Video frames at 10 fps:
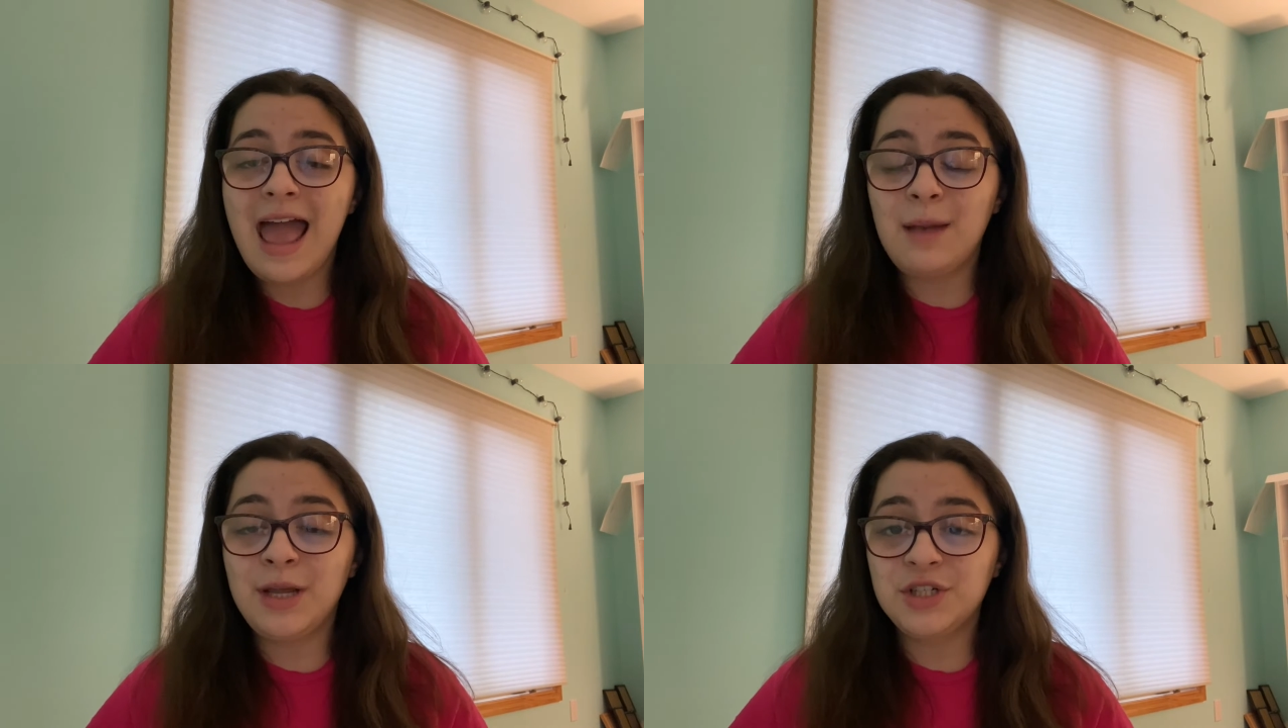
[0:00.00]

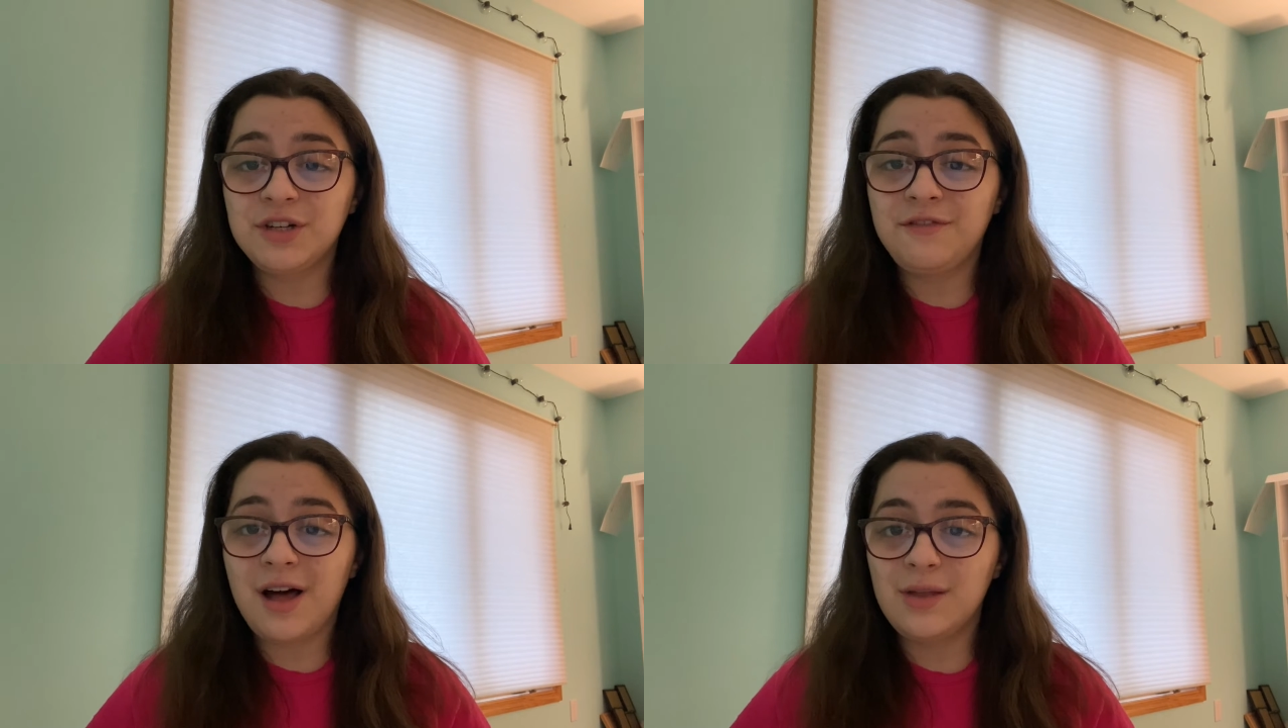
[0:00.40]
And make sure
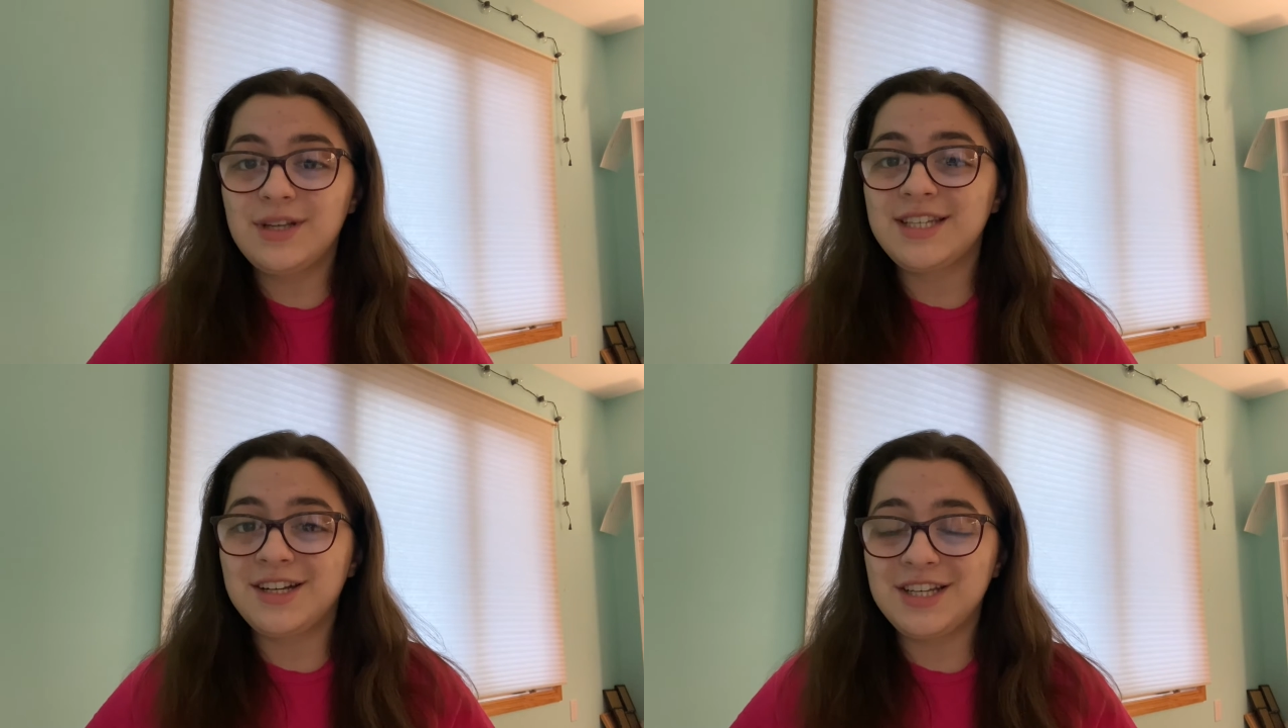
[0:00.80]
to follow
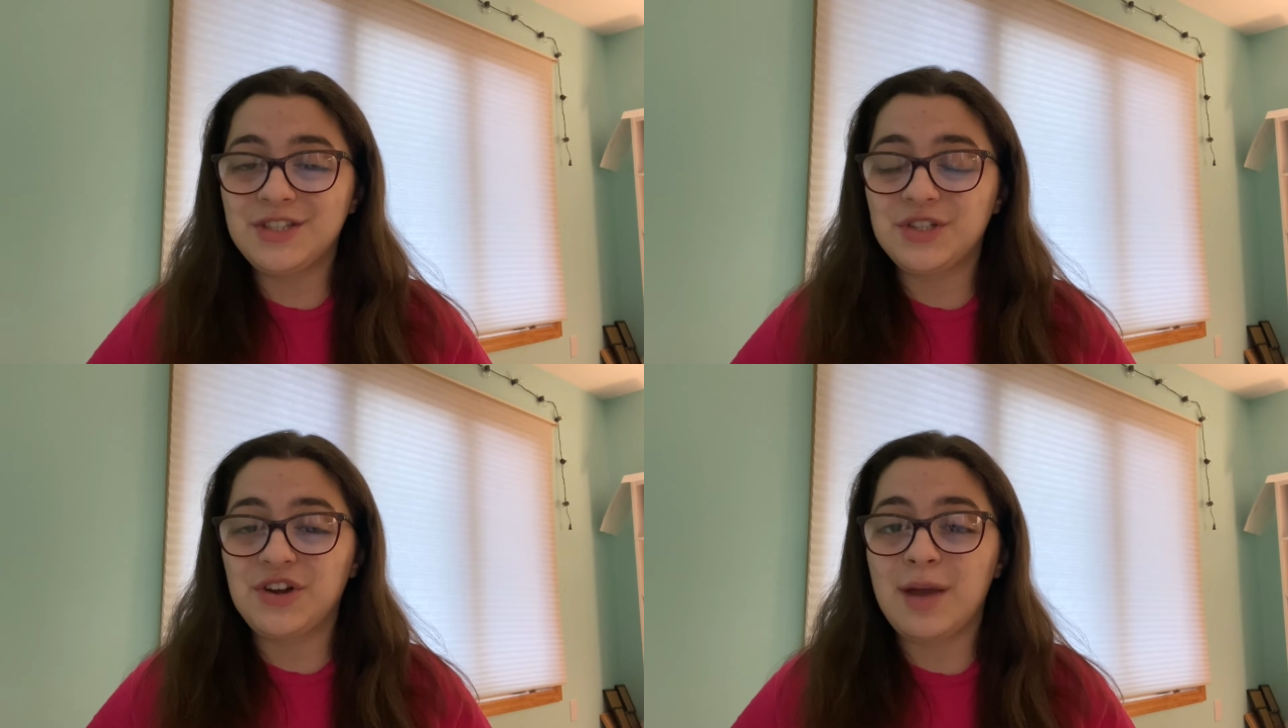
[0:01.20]
us on
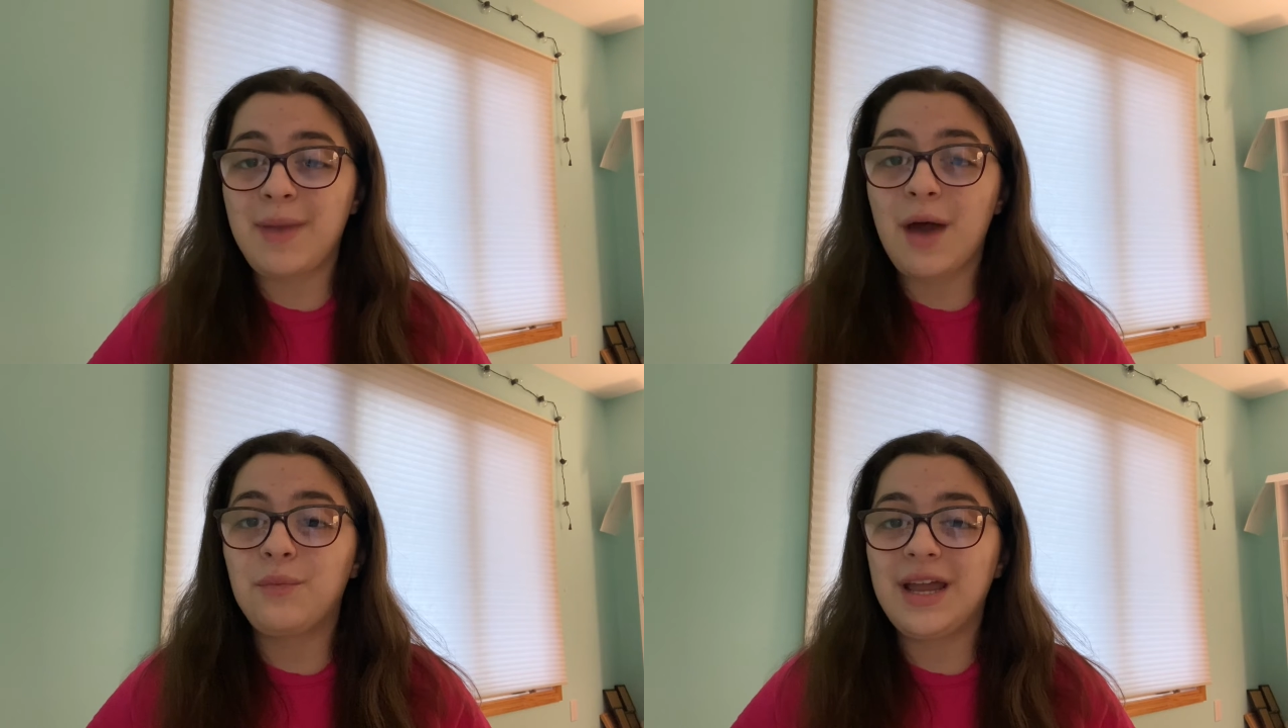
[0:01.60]
Instagram
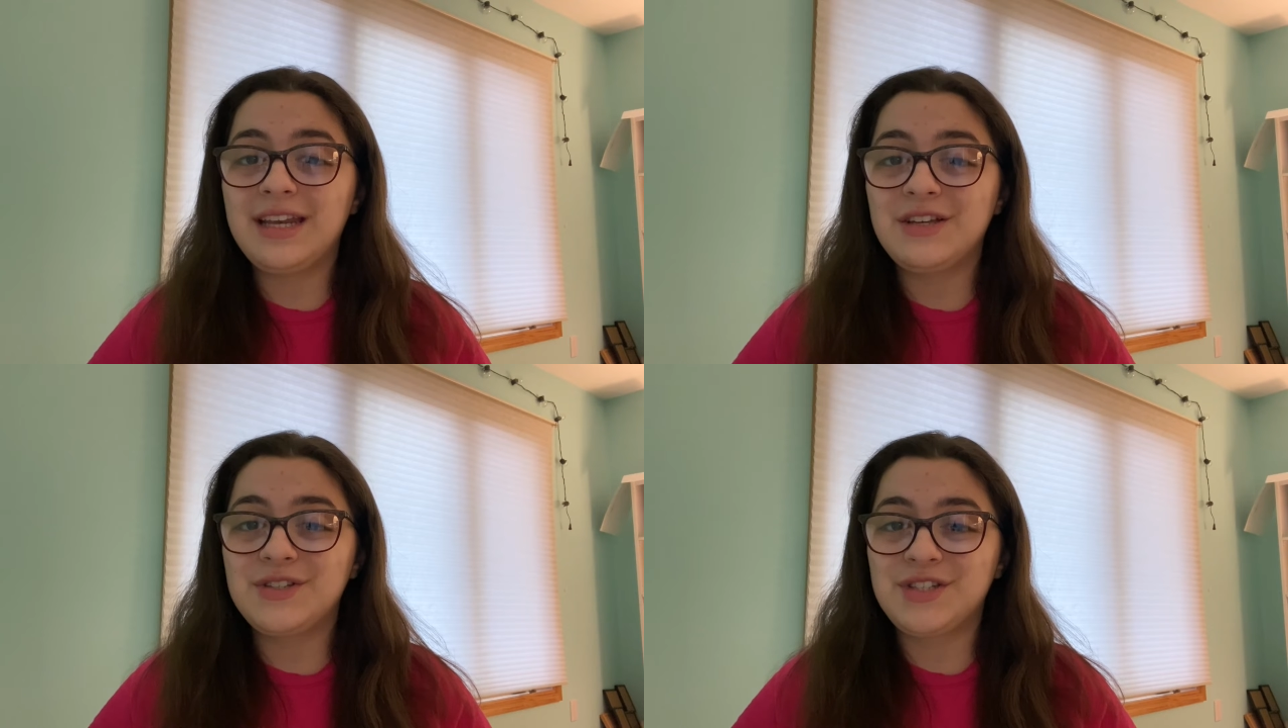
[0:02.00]
at
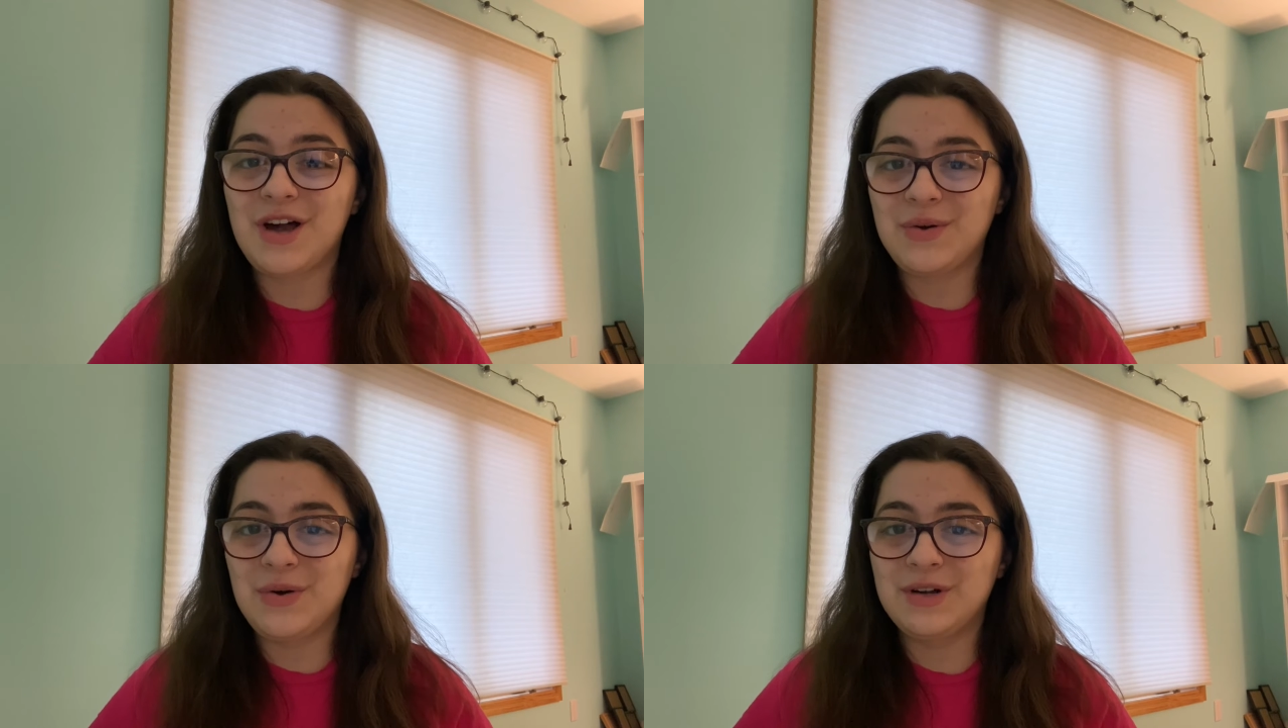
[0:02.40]

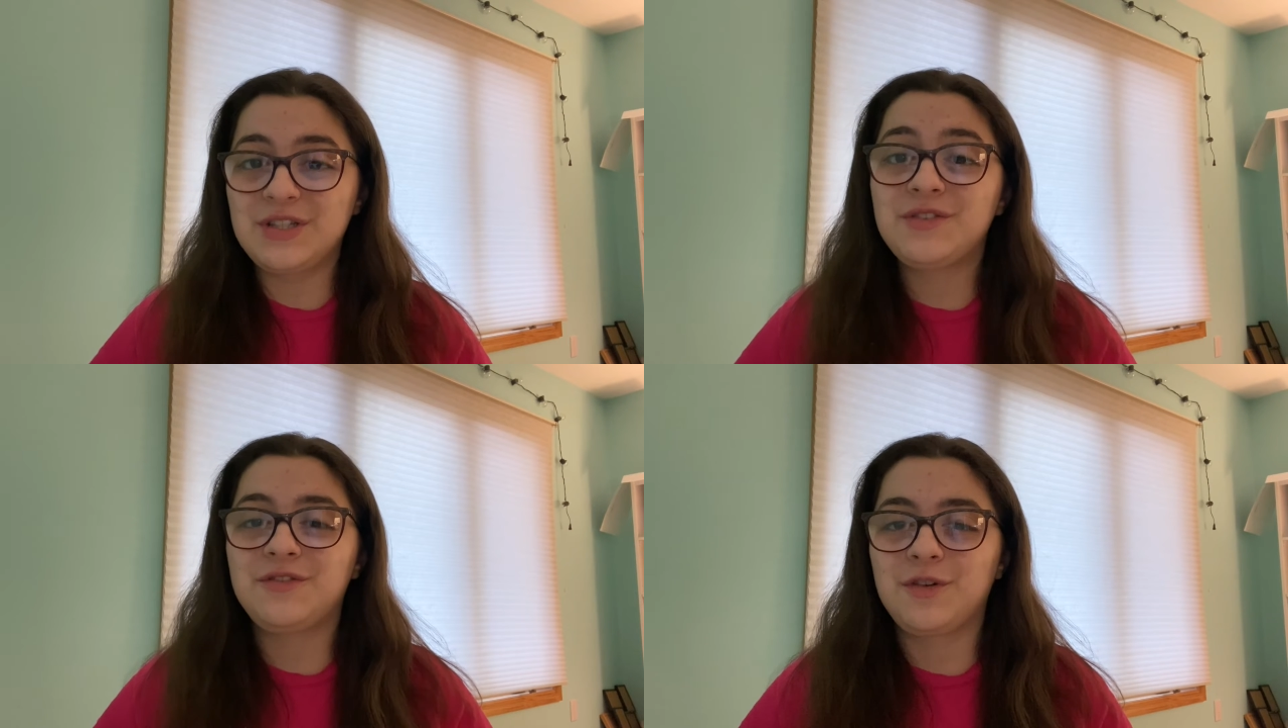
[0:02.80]

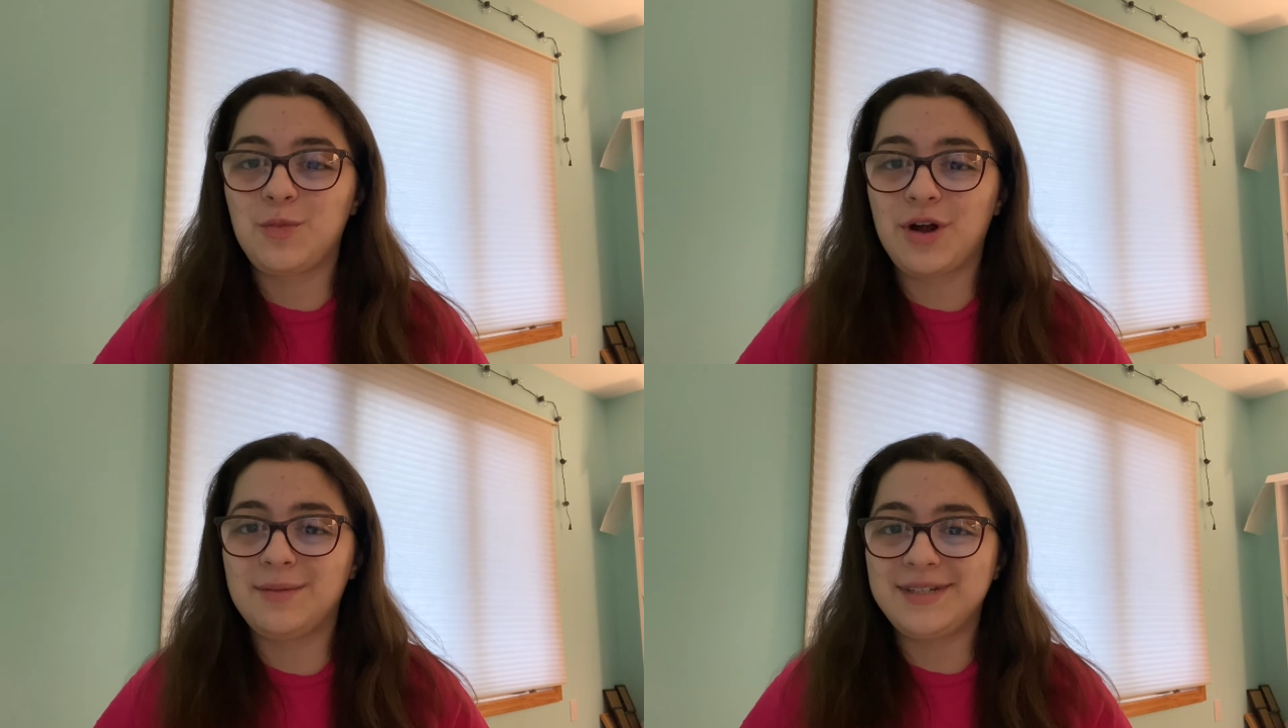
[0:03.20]
waynehills.chorus for
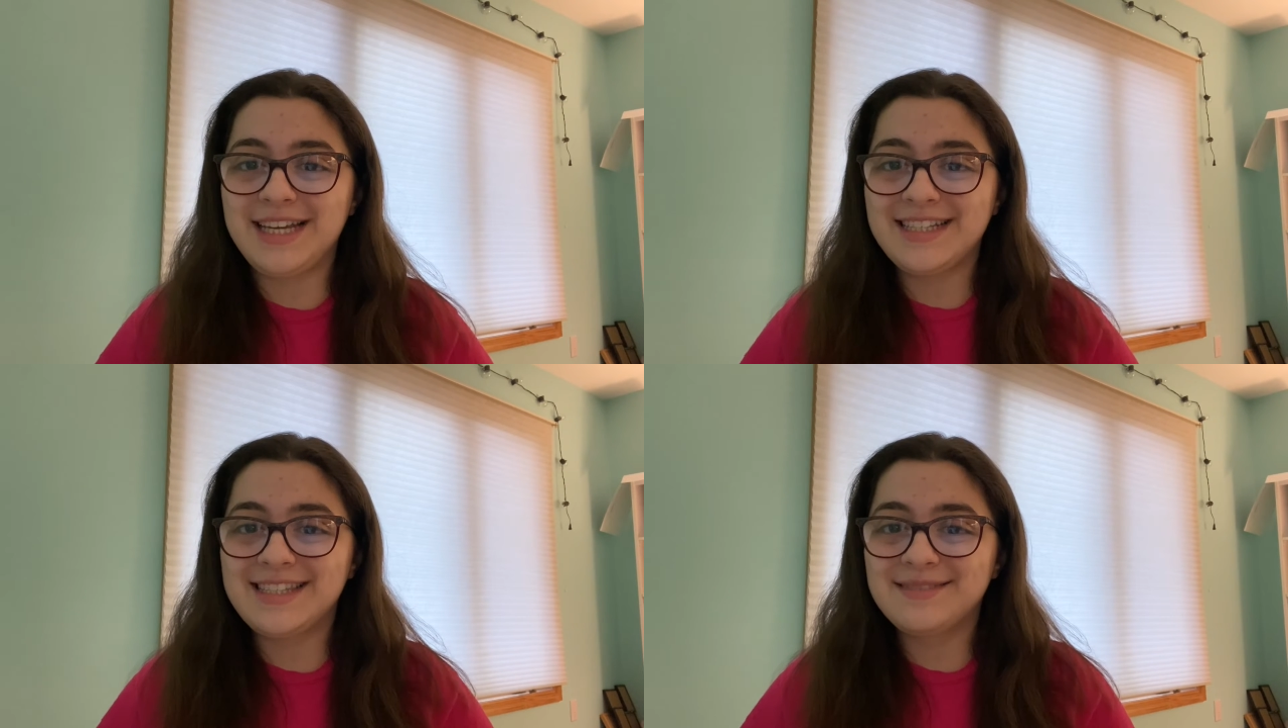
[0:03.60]
more
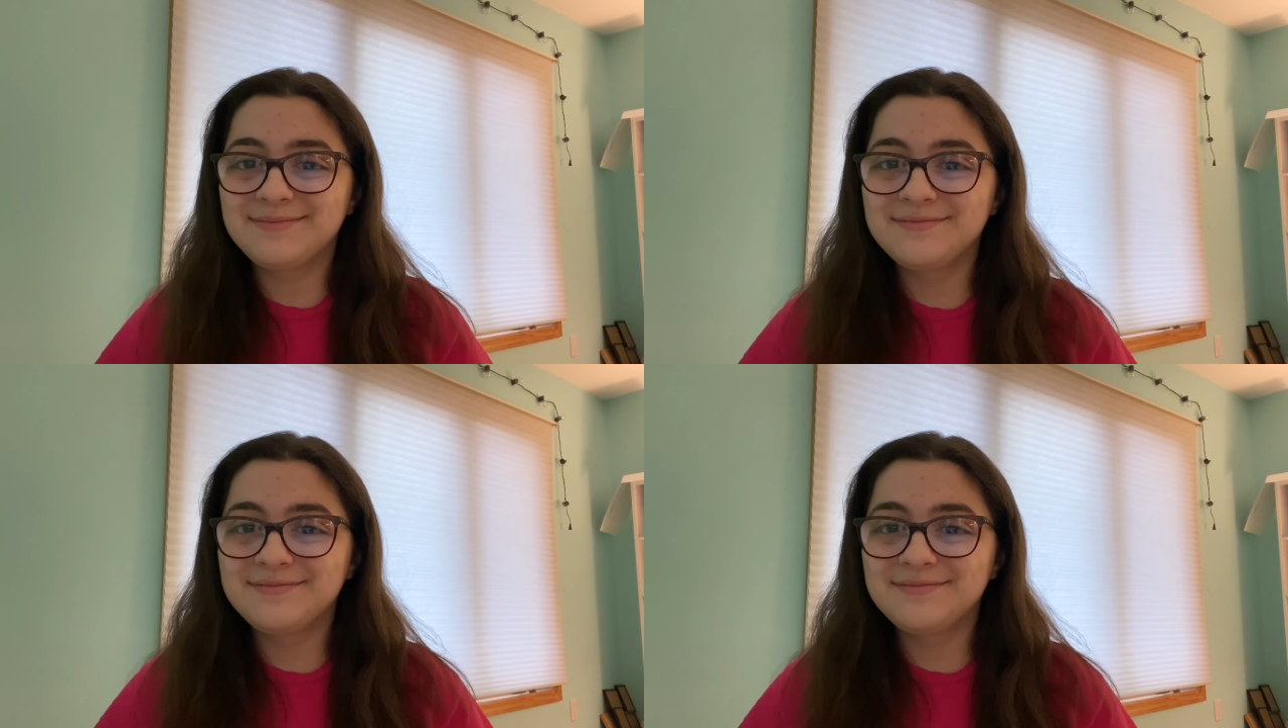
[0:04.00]
updates.